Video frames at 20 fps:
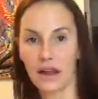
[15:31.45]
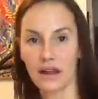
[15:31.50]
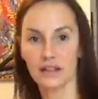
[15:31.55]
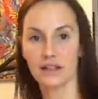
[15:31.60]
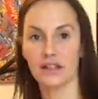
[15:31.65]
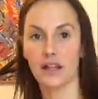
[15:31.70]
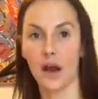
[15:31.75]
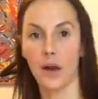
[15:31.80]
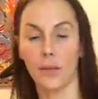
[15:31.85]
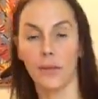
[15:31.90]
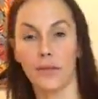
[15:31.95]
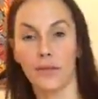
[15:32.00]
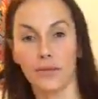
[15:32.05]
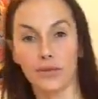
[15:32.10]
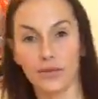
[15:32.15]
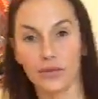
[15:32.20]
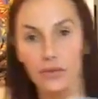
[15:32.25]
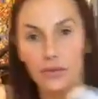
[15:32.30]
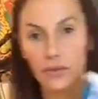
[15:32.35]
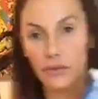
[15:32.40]
So
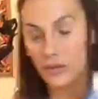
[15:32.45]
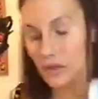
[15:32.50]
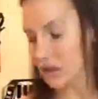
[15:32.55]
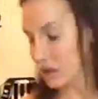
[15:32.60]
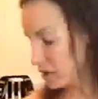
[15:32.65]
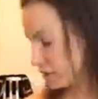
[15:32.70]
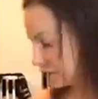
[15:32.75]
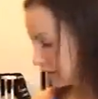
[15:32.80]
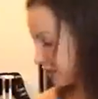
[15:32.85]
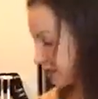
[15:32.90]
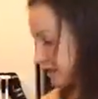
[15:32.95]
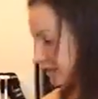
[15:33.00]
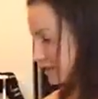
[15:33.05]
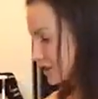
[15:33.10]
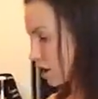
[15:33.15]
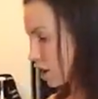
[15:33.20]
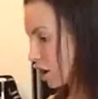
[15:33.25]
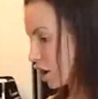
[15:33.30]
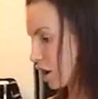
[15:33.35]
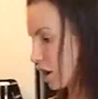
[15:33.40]
these
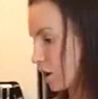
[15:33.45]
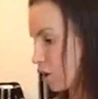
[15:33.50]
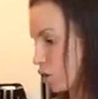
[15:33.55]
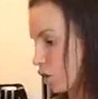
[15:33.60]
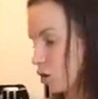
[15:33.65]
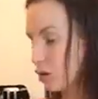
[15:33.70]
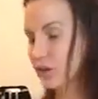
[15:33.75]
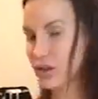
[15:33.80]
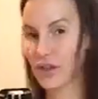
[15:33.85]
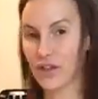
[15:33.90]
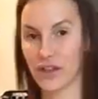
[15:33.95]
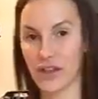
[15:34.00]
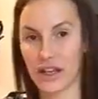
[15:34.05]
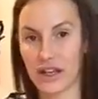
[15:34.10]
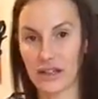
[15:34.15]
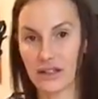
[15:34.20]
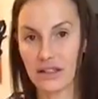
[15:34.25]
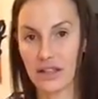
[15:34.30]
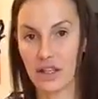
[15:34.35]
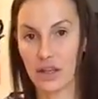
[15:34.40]
are all the
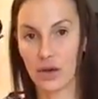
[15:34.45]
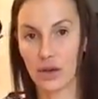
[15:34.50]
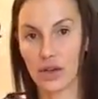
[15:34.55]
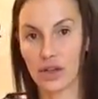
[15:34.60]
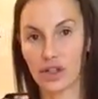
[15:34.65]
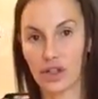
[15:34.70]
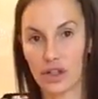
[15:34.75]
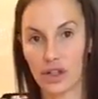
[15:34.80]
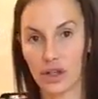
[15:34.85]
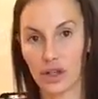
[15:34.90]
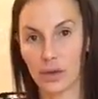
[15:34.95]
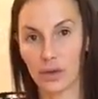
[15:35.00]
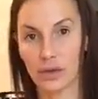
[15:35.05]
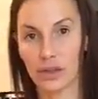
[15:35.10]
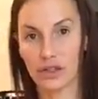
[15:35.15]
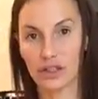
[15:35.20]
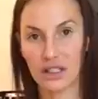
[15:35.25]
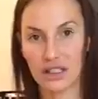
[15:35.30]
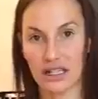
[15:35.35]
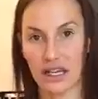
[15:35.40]
things that you can do
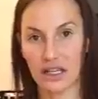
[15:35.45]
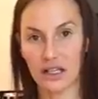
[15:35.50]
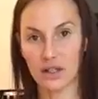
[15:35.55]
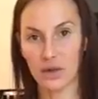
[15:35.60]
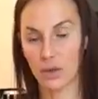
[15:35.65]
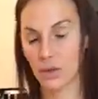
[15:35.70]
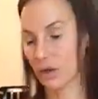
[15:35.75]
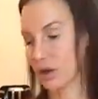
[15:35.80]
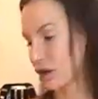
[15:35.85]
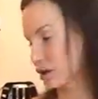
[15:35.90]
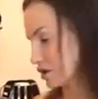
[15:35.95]
to take to work.